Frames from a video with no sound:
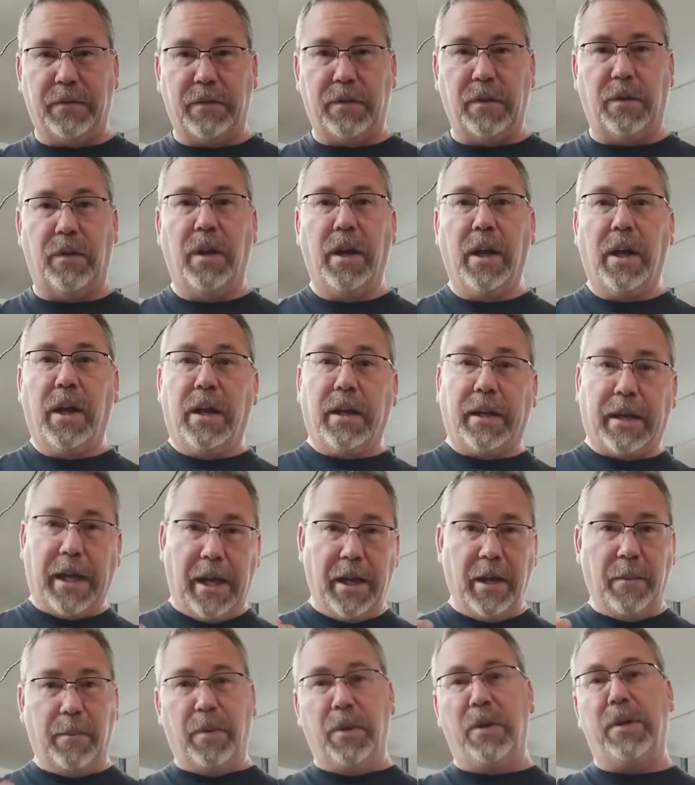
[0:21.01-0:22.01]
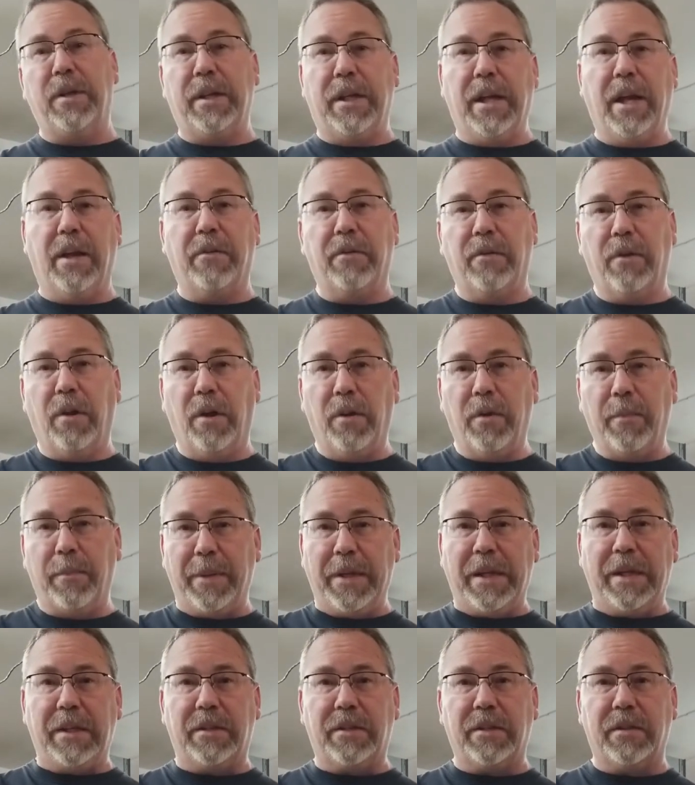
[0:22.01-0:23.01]
So, kind of putting together all the
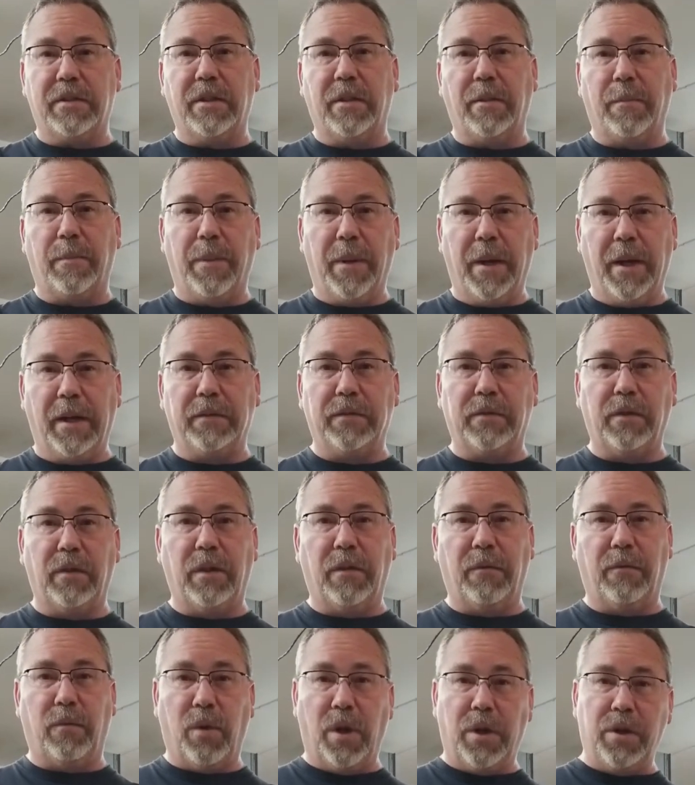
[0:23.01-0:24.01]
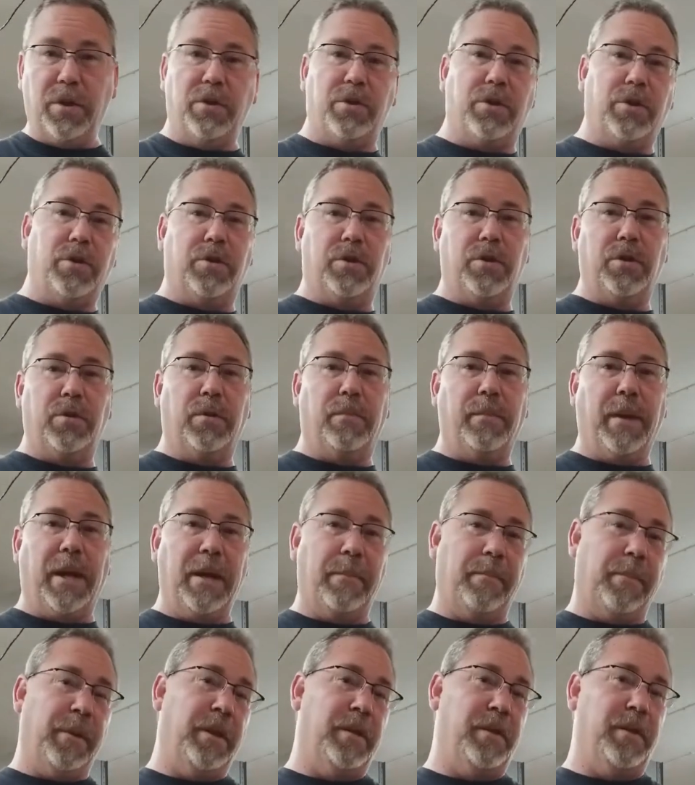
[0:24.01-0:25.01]
pieces of the puzzle of what you should do, in my
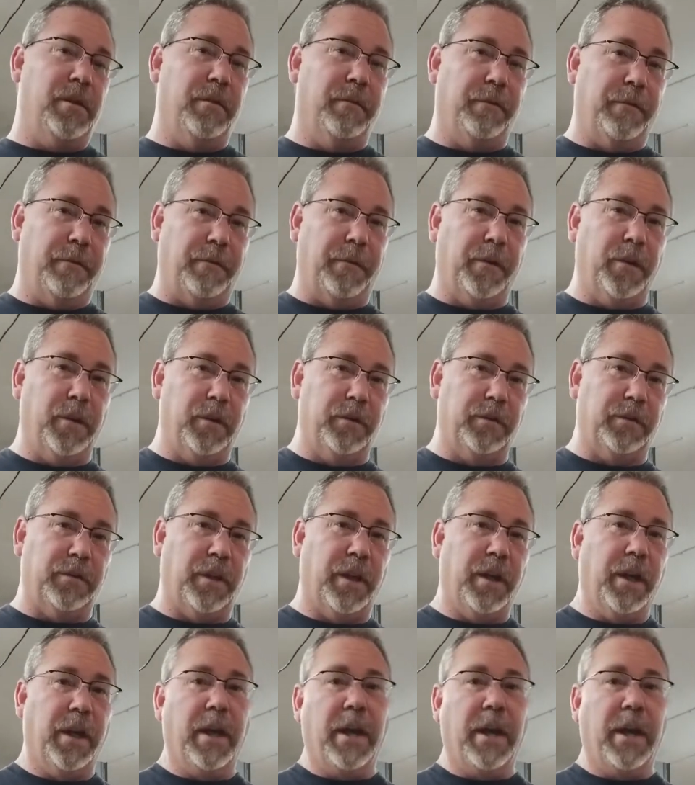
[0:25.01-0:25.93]
opinion, first,